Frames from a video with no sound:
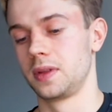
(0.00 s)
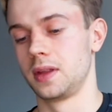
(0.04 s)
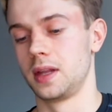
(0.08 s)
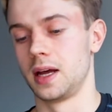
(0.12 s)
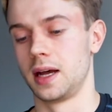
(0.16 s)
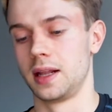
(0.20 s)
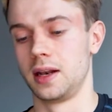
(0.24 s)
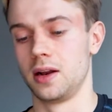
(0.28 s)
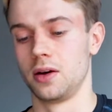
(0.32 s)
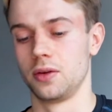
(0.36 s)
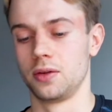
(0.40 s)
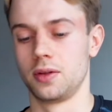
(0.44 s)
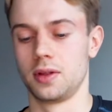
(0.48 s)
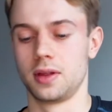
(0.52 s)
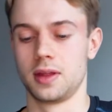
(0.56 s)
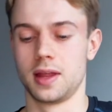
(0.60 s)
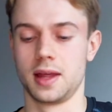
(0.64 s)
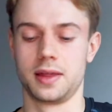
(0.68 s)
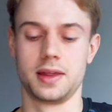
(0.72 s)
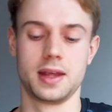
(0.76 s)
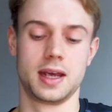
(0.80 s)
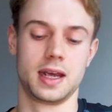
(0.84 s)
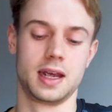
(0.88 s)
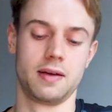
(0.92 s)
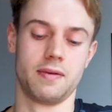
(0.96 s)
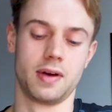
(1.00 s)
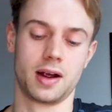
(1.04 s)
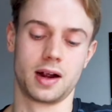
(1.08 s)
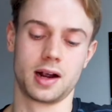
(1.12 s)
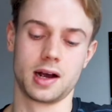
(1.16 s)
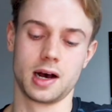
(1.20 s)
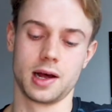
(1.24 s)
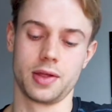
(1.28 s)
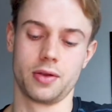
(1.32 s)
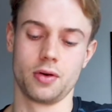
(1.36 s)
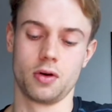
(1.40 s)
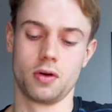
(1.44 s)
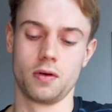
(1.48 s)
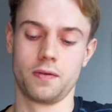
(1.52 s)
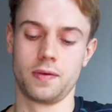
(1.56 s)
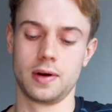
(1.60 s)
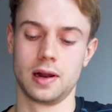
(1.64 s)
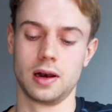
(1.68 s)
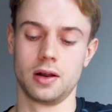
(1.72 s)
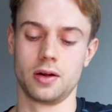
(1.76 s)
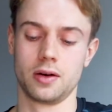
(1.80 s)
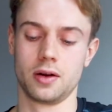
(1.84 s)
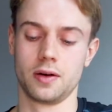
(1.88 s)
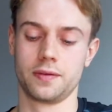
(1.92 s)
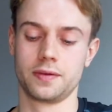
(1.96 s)
I know that they even cut off a
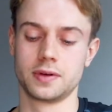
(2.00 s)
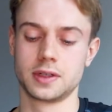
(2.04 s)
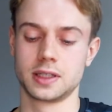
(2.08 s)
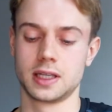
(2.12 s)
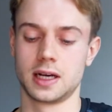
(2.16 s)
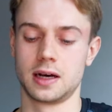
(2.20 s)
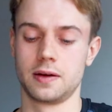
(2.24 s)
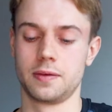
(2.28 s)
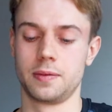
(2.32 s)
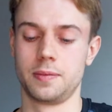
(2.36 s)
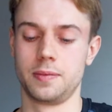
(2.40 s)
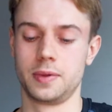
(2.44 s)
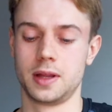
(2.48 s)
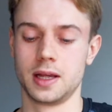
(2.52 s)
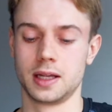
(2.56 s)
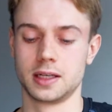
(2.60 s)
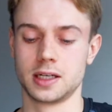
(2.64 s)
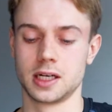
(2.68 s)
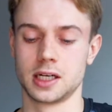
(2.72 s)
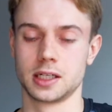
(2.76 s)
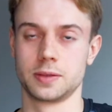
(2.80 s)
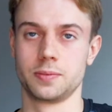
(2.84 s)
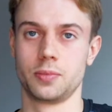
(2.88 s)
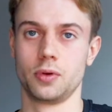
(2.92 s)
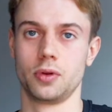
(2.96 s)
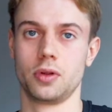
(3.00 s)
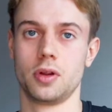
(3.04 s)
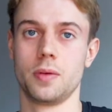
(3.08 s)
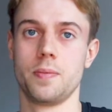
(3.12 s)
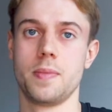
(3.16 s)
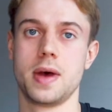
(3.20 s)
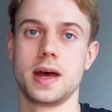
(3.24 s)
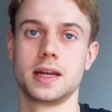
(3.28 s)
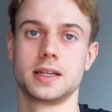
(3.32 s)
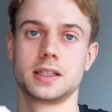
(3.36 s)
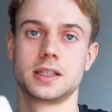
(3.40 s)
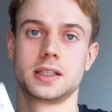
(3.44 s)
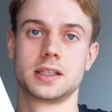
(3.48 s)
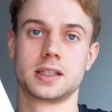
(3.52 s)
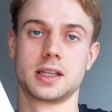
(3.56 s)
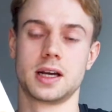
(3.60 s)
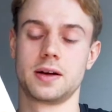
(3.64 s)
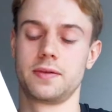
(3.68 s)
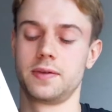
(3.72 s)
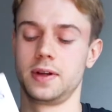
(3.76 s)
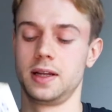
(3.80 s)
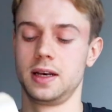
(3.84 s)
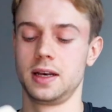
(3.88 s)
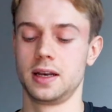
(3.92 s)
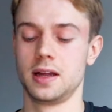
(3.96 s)
lot of stuff. They just put the best
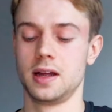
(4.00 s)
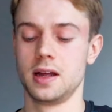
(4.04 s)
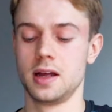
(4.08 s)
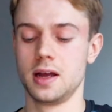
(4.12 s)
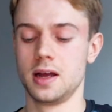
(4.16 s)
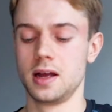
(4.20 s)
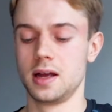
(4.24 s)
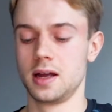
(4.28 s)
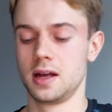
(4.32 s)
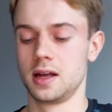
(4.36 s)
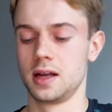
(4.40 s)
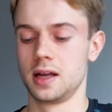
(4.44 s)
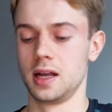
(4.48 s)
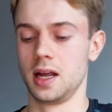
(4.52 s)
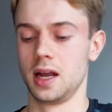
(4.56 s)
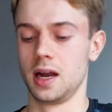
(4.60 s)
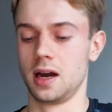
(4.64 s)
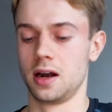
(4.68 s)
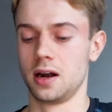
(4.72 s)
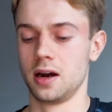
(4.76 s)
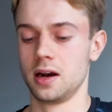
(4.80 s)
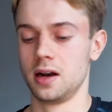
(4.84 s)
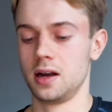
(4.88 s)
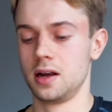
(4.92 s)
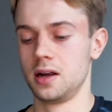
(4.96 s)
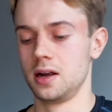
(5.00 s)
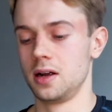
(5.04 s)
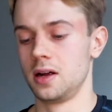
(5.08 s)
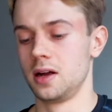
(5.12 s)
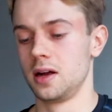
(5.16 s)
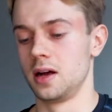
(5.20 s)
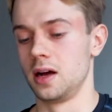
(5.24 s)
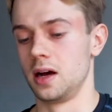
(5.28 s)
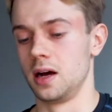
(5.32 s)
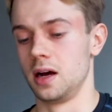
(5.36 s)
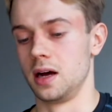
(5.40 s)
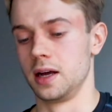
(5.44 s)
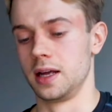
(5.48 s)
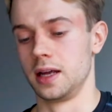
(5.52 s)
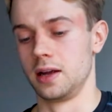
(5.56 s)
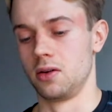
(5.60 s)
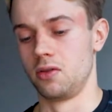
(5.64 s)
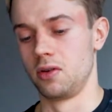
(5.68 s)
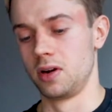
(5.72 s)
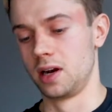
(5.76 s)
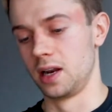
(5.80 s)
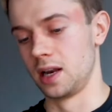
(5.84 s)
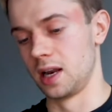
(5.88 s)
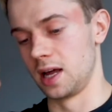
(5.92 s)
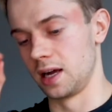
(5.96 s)
stuff in here. He
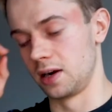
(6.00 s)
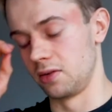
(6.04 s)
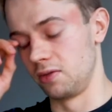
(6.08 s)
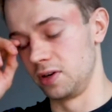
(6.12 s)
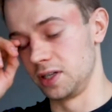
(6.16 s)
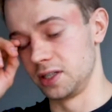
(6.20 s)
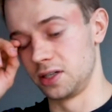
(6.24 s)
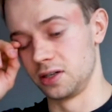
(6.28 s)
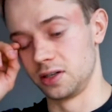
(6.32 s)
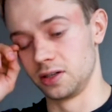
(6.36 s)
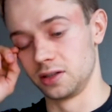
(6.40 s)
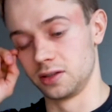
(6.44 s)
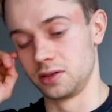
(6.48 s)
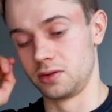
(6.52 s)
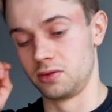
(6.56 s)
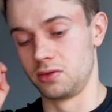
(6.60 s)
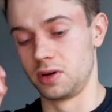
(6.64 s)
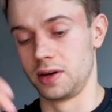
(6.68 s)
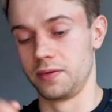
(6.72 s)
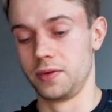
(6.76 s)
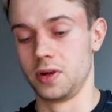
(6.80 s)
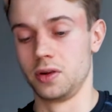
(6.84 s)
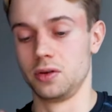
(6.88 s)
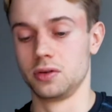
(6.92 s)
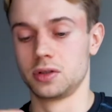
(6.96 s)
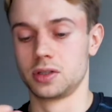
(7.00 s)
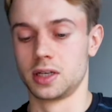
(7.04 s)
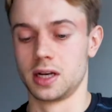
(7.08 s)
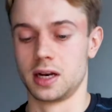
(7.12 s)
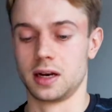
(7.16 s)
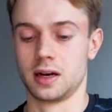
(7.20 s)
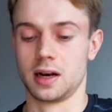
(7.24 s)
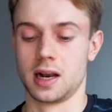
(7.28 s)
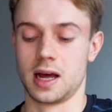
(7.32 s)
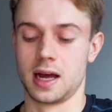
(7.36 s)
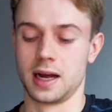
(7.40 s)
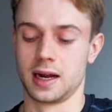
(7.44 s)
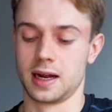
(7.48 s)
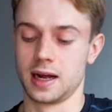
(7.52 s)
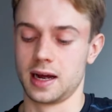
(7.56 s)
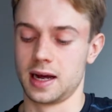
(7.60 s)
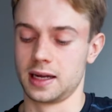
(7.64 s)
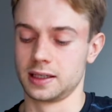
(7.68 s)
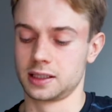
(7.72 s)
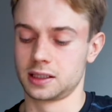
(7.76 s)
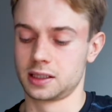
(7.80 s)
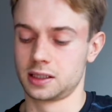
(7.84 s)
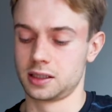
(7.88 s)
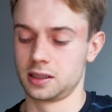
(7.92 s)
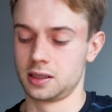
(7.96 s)
really like reviews and like
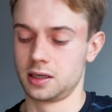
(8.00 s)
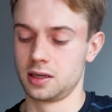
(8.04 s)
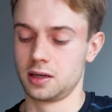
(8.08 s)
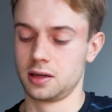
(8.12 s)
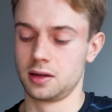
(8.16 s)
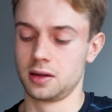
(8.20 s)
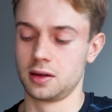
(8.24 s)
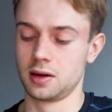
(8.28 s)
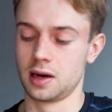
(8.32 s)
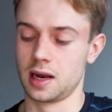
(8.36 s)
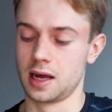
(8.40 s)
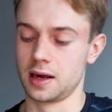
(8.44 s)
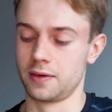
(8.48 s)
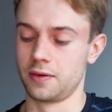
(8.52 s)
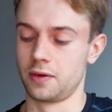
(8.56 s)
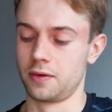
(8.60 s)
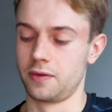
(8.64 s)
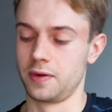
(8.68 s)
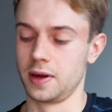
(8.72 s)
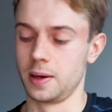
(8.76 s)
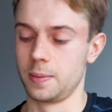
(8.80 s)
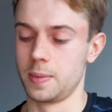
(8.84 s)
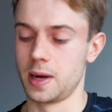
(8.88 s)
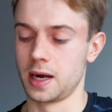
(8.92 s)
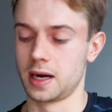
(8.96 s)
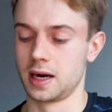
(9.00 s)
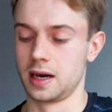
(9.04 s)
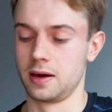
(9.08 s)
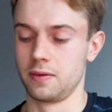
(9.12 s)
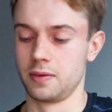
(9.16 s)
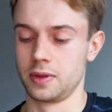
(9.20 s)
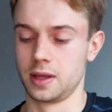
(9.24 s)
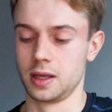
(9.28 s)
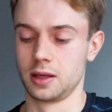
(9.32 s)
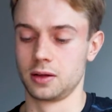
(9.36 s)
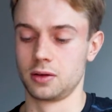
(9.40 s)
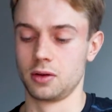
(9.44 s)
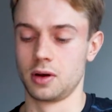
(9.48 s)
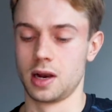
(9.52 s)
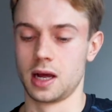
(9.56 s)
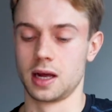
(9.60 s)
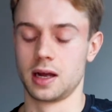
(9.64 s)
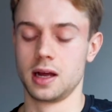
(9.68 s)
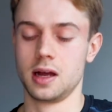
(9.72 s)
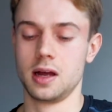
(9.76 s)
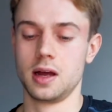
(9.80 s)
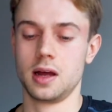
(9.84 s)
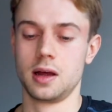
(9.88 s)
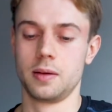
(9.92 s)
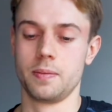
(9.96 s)
asks like for feedback and everything to like
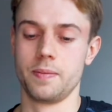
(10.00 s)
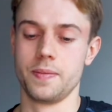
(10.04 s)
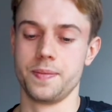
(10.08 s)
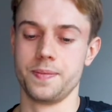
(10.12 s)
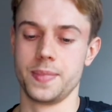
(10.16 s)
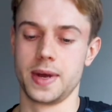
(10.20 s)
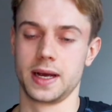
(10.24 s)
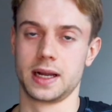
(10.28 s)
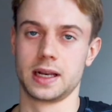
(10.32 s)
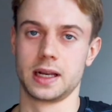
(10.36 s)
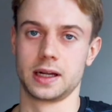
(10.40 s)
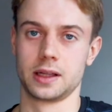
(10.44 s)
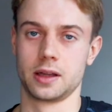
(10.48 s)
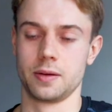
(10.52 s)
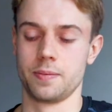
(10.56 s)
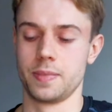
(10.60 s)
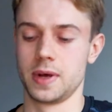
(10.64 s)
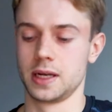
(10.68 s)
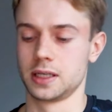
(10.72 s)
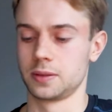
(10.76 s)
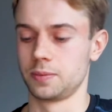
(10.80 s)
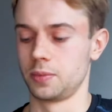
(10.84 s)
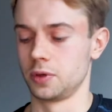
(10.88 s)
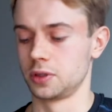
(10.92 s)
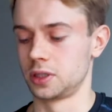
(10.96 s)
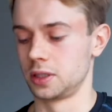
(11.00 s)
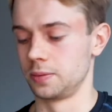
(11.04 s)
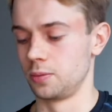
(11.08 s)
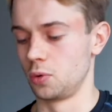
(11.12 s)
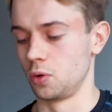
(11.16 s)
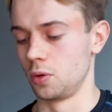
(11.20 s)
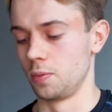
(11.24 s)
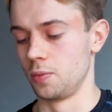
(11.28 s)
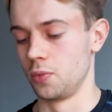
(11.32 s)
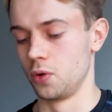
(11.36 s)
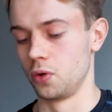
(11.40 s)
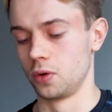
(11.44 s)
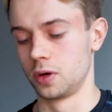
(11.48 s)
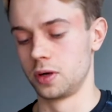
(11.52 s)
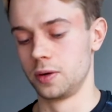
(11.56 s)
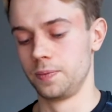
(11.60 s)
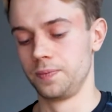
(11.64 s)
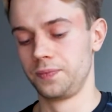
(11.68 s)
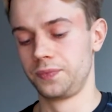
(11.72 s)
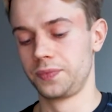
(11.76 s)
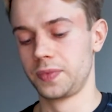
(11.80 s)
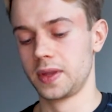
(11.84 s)
make like the best possible book.